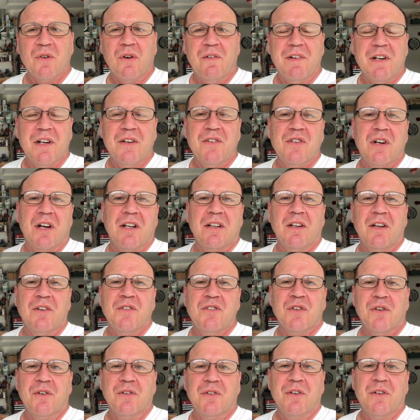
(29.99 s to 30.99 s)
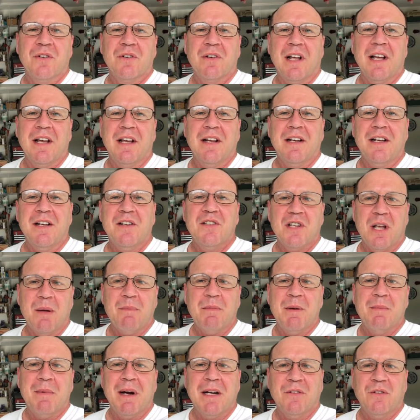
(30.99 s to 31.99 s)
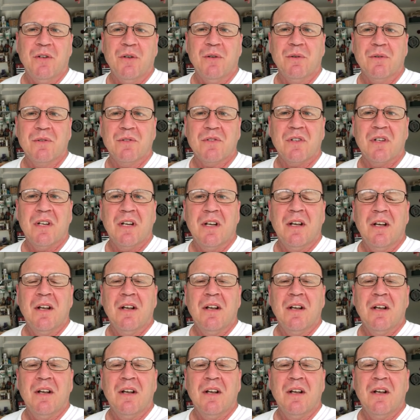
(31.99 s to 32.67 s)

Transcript: over to Jon Lund Jr. and he sent me my tunes.